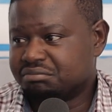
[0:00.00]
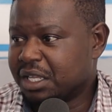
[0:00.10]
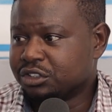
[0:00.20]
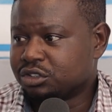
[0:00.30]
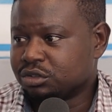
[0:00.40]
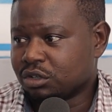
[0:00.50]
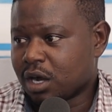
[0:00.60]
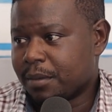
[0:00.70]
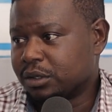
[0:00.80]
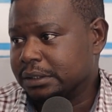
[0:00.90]
they used to talk
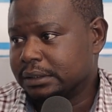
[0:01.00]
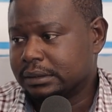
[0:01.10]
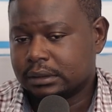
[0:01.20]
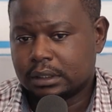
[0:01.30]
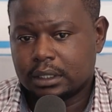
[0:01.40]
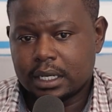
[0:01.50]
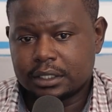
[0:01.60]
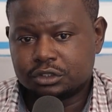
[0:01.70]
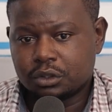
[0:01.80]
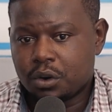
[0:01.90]
about it.
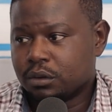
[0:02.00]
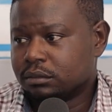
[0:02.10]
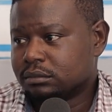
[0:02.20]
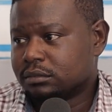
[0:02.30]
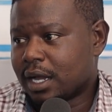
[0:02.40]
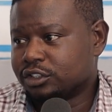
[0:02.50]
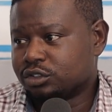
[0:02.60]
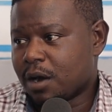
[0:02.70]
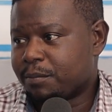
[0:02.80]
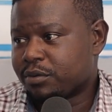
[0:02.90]
And so I
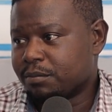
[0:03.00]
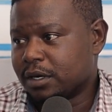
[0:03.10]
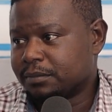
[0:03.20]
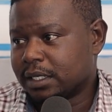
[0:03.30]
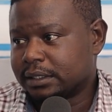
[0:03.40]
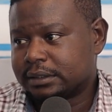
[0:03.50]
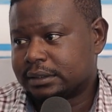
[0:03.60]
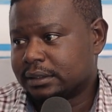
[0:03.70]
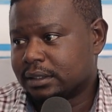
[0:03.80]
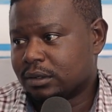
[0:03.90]
saw a problem that
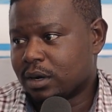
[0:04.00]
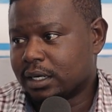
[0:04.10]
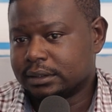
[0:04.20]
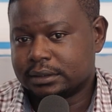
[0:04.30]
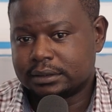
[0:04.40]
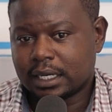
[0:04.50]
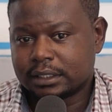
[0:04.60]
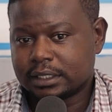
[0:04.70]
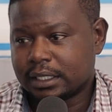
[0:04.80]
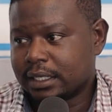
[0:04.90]
was
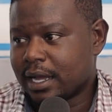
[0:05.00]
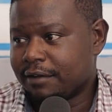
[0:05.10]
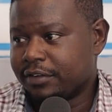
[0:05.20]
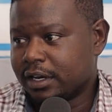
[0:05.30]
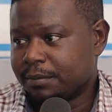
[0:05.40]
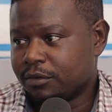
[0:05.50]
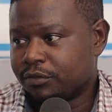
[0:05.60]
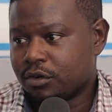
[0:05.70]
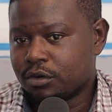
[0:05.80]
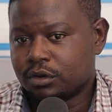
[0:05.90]
actually available
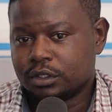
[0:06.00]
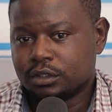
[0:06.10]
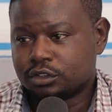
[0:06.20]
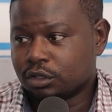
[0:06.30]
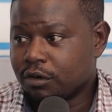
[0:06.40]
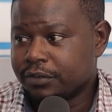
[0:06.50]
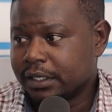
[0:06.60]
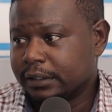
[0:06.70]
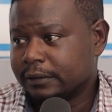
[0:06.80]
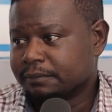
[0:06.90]
for
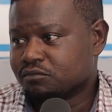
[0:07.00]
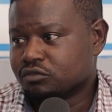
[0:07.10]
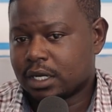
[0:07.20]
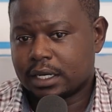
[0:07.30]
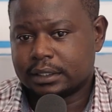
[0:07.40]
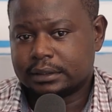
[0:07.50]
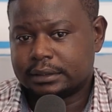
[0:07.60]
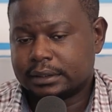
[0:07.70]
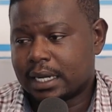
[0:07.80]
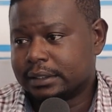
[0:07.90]
solving. Yeah. And
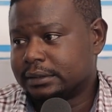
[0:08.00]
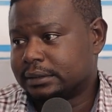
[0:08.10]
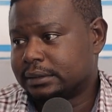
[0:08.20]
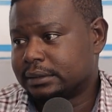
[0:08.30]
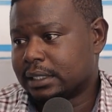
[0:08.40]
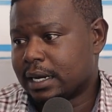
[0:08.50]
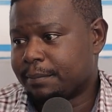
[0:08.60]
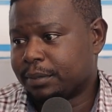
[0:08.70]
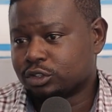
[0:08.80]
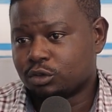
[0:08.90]
as a
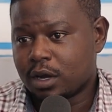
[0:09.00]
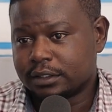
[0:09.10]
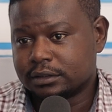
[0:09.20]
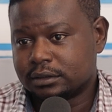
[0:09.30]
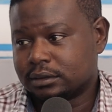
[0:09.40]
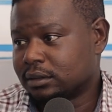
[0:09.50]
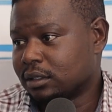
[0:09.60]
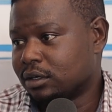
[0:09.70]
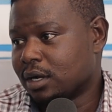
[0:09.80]
person who was